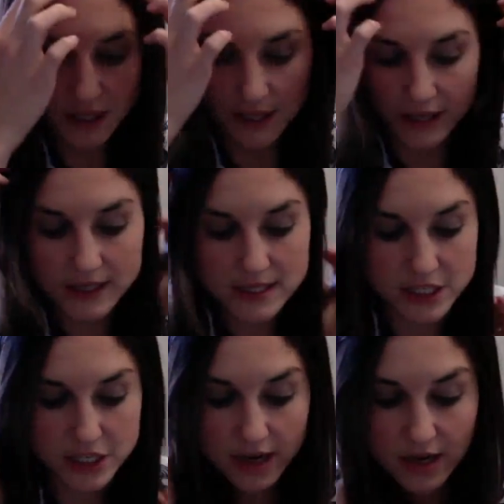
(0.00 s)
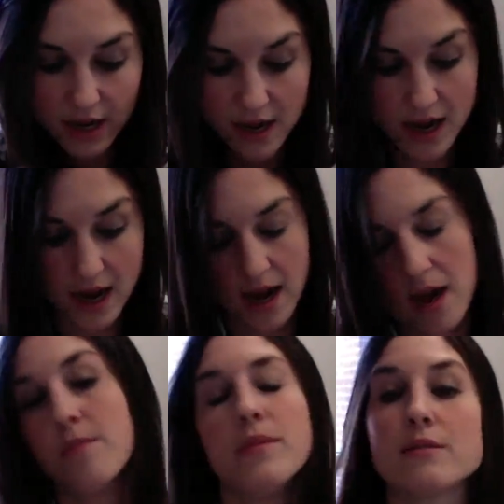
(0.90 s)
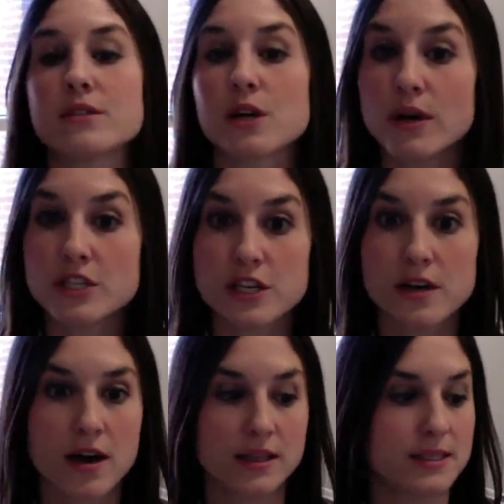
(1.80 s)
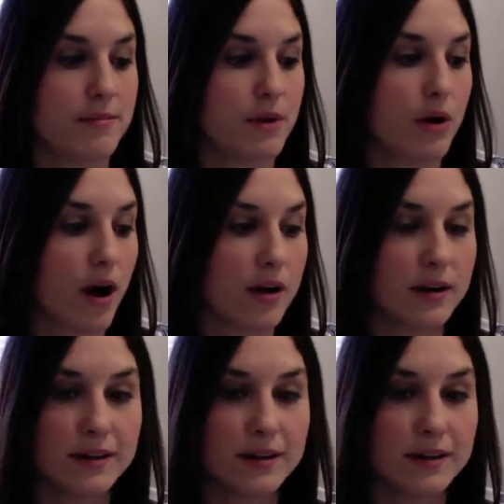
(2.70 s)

In addition, there was a question on the same note card,